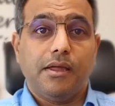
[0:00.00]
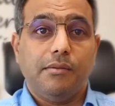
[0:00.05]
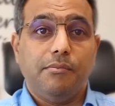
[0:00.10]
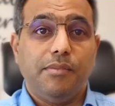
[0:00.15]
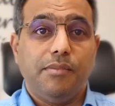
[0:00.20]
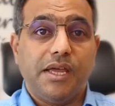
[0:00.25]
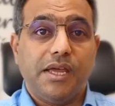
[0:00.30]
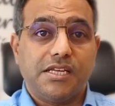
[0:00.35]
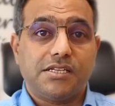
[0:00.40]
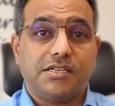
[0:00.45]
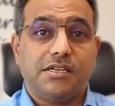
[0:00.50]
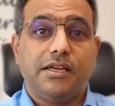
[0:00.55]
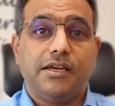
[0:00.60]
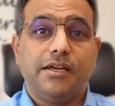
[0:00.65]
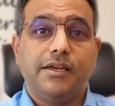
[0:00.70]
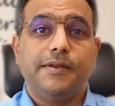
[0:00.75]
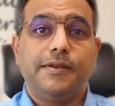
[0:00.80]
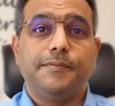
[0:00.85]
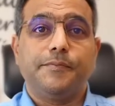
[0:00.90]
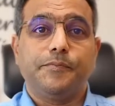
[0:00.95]

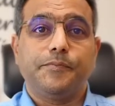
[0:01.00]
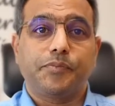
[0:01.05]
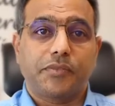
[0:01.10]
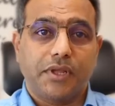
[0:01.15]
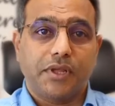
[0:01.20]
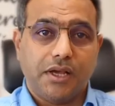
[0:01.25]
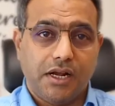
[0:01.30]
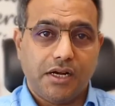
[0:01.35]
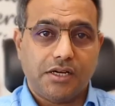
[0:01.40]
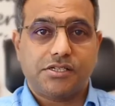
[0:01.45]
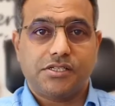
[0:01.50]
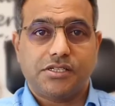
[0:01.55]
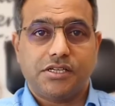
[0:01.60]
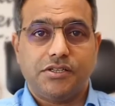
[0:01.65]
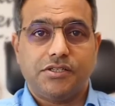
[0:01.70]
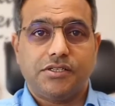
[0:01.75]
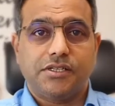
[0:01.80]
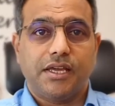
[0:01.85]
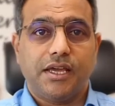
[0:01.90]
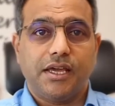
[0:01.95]
baseline
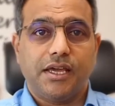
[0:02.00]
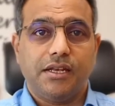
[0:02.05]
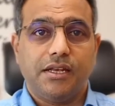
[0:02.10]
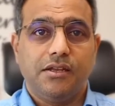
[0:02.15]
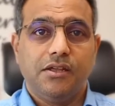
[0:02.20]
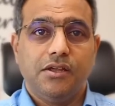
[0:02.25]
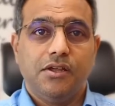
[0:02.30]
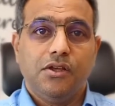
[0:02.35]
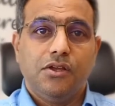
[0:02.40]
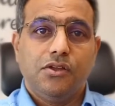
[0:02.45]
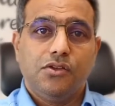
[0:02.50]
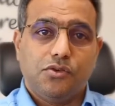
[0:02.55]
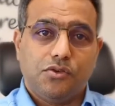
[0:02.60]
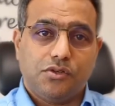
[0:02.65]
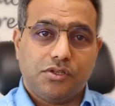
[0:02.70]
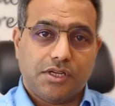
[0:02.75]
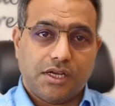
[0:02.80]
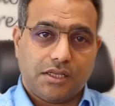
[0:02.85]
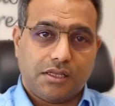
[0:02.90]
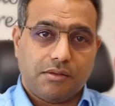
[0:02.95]
ultrasound scan to
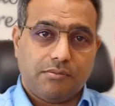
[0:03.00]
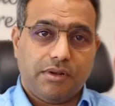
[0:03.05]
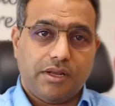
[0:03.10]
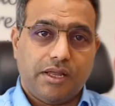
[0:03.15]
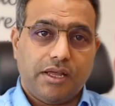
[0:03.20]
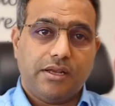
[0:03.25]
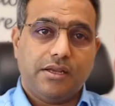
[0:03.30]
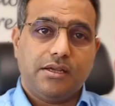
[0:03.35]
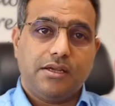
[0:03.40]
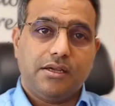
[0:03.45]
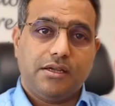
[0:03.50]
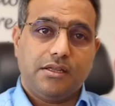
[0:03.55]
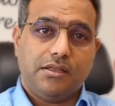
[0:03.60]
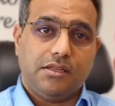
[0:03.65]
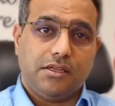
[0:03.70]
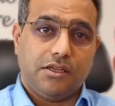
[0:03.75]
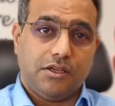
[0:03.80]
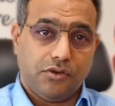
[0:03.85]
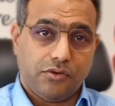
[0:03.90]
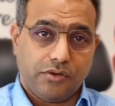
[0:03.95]
check the bladder,
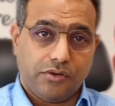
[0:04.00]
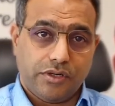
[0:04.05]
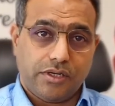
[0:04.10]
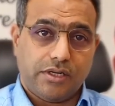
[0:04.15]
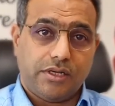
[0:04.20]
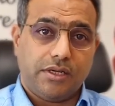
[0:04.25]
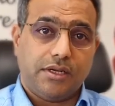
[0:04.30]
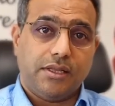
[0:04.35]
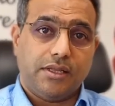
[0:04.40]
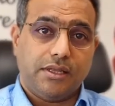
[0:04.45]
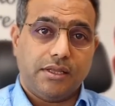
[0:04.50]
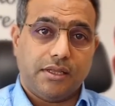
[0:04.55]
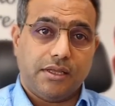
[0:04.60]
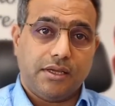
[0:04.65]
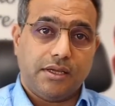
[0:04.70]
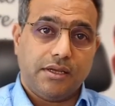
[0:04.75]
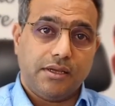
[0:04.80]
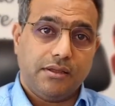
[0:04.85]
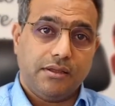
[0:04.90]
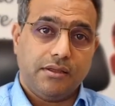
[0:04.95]
the ureter, and
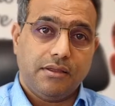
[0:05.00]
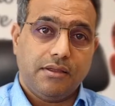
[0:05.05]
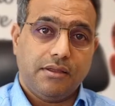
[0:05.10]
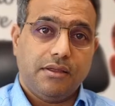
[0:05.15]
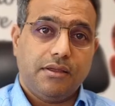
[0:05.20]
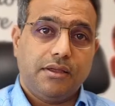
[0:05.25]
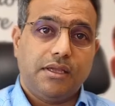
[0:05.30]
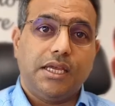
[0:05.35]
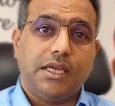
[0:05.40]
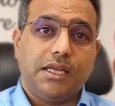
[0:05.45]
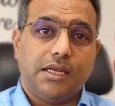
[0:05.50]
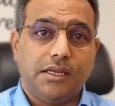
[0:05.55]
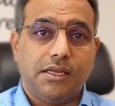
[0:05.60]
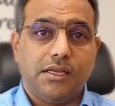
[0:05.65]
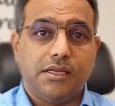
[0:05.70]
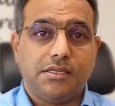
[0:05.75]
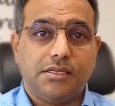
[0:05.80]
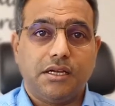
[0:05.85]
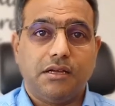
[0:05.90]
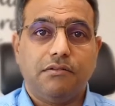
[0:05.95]
the kidney
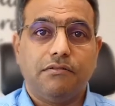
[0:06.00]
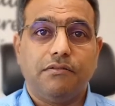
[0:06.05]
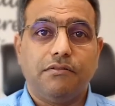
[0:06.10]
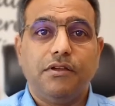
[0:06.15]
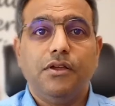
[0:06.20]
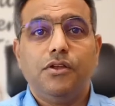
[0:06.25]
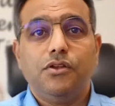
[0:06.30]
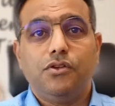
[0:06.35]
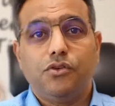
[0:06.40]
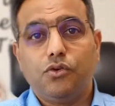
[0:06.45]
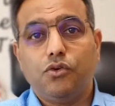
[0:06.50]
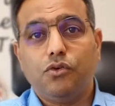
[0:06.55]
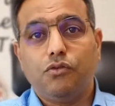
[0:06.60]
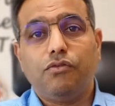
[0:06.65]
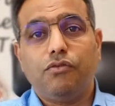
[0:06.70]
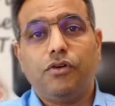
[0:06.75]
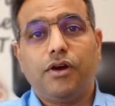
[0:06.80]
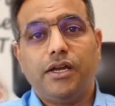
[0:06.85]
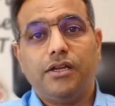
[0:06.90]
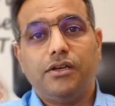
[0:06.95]
itself to look
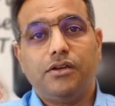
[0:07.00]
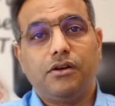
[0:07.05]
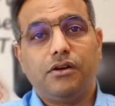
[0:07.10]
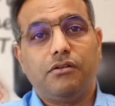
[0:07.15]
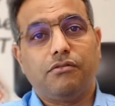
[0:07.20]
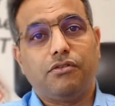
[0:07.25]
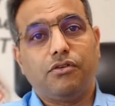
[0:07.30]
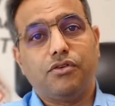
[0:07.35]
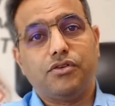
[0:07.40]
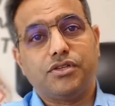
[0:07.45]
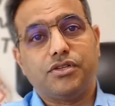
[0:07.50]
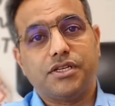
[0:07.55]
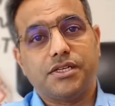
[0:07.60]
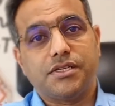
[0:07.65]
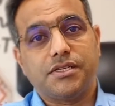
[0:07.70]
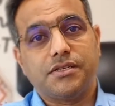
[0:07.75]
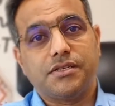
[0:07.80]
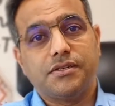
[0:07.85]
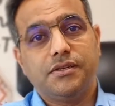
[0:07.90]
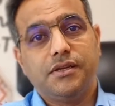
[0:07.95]
for
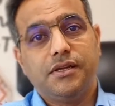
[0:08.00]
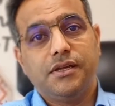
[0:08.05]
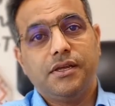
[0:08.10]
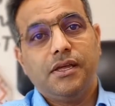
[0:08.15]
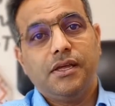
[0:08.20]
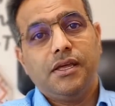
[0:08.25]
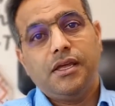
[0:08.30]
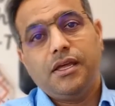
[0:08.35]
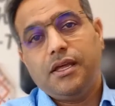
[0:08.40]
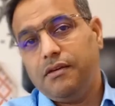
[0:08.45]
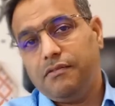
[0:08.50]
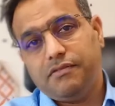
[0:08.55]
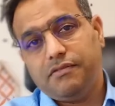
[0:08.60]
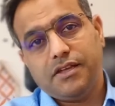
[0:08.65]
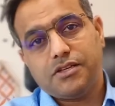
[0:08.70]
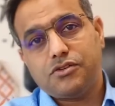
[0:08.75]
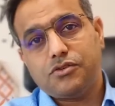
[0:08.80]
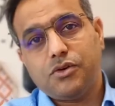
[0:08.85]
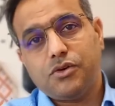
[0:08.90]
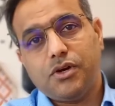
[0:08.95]
hydronephrosis. If
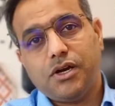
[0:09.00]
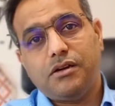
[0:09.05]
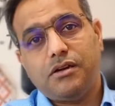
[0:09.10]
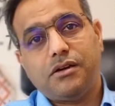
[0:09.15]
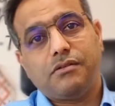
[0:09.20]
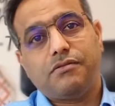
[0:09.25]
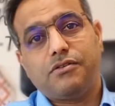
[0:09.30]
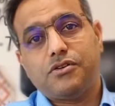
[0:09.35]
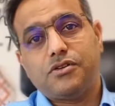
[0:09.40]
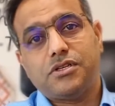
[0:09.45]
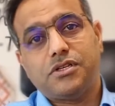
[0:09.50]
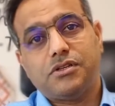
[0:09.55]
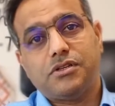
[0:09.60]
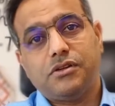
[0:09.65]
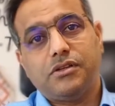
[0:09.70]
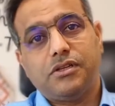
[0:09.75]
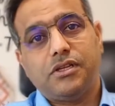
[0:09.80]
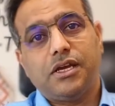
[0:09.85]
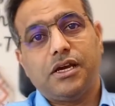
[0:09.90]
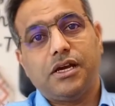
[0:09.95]
there's no hydronephrosis
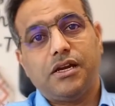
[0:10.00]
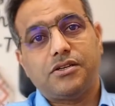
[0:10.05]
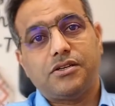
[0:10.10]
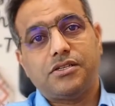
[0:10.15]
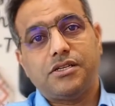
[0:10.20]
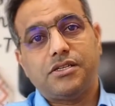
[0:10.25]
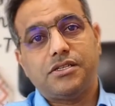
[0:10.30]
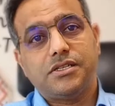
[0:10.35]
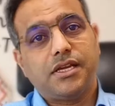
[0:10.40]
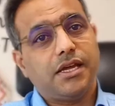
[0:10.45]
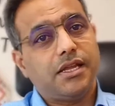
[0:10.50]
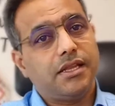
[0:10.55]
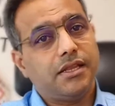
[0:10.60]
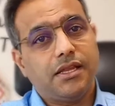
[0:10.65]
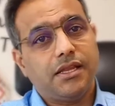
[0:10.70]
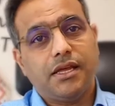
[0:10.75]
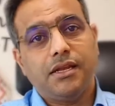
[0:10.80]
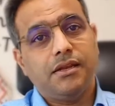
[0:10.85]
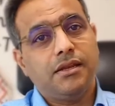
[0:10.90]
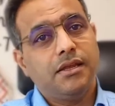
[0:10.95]
on the ultrasound scan,
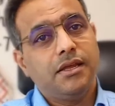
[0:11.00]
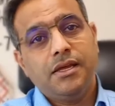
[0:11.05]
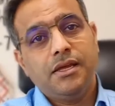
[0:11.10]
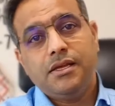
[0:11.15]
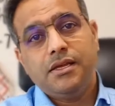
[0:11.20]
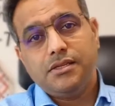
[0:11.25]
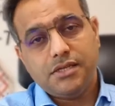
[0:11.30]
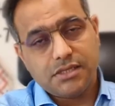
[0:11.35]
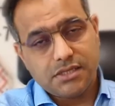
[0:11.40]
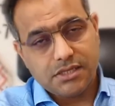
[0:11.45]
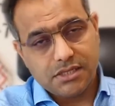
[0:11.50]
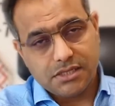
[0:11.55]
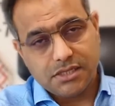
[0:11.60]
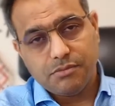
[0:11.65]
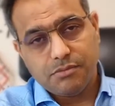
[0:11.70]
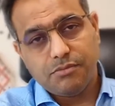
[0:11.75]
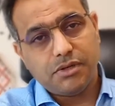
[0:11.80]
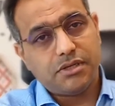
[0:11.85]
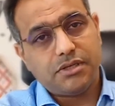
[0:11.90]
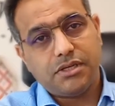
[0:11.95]
then just a
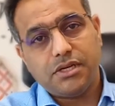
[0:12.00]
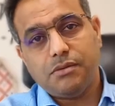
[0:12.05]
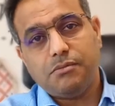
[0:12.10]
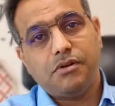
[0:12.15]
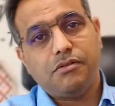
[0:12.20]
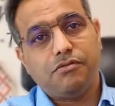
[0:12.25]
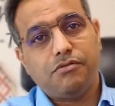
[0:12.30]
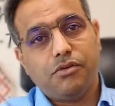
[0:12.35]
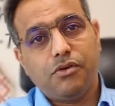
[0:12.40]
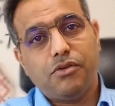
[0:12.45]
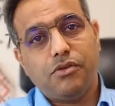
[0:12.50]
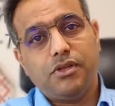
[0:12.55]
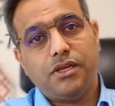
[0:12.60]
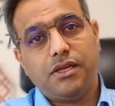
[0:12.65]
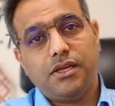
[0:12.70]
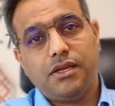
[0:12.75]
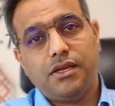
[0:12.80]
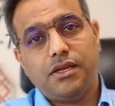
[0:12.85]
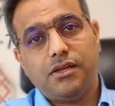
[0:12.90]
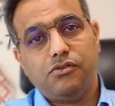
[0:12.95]
simple treatment for the
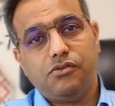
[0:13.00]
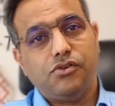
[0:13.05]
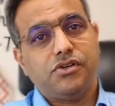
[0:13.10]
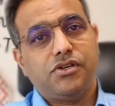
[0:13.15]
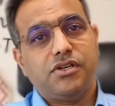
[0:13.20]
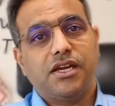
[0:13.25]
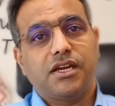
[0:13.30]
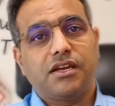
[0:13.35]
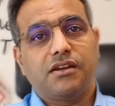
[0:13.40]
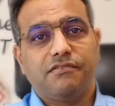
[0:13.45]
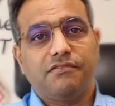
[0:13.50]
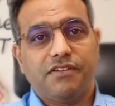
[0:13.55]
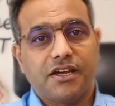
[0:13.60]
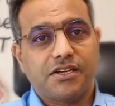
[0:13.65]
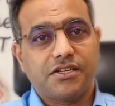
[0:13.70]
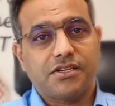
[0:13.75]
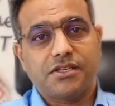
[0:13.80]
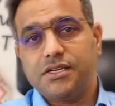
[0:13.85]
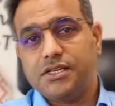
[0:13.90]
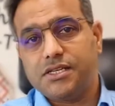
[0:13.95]
urinary tract
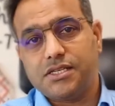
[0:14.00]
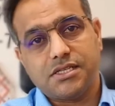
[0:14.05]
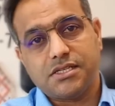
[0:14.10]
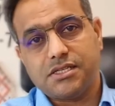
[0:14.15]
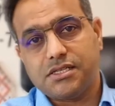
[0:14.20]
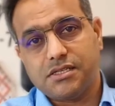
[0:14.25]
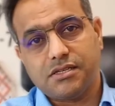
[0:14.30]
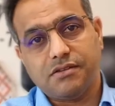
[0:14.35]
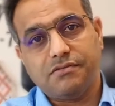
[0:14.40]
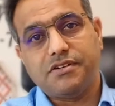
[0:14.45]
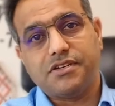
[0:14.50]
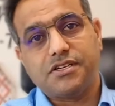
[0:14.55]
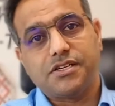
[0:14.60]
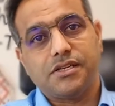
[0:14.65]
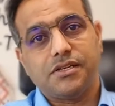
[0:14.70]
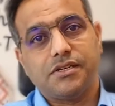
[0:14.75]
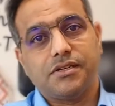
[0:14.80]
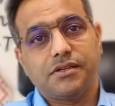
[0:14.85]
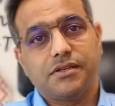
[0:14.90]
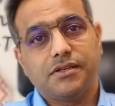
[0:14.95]
infection is
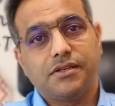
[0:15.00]
sufficient.